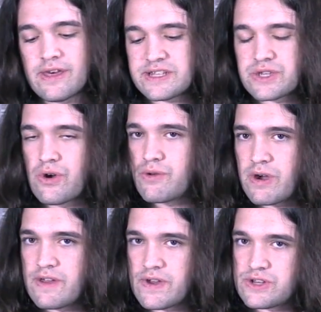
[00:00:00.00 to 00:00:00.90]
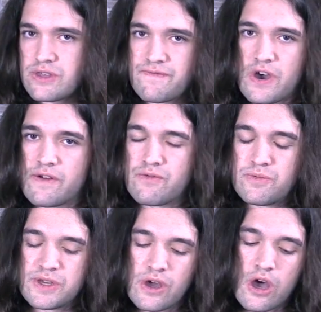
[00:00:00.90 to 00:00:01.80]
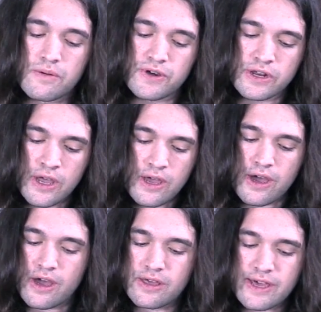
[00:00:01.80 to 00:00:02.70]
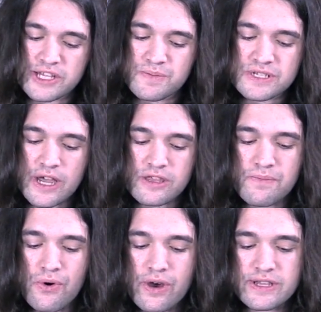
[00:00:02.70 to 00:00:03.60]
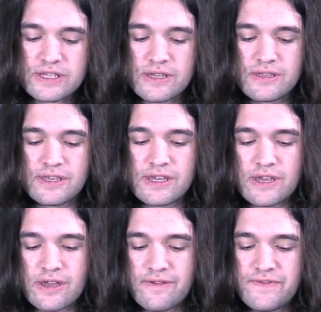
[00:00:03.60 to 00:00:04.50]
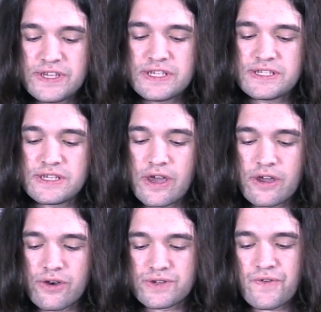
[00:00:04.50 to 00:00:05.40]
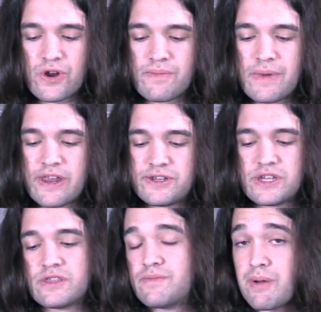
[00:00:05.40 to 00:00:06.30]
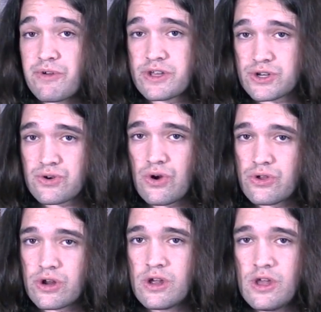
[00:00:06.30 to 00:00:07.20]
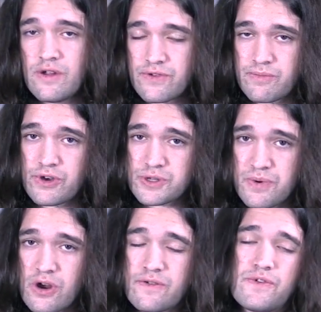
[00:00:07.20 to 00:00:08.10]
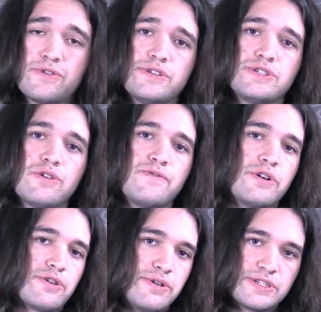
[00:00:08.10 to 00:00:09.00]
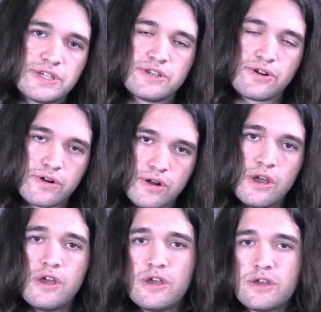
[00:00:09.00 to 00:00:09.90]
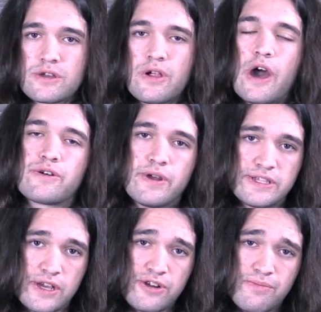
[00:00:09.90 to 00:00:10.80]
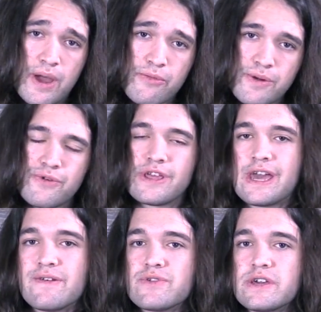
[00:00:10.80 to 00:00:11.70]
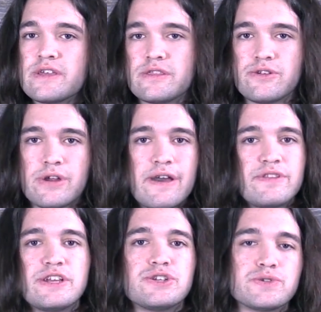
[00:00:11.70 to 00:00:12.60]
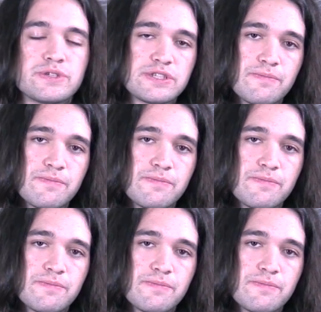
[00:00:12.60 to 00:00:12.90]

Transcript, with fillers: That's going away eventually. Fiverr will be gone, but uh, that's beside the point. The V C C I O is for managing the memory controller for the most part voltage. So if you're increasing your clock rates on your memory pretty heavily and you're having issues with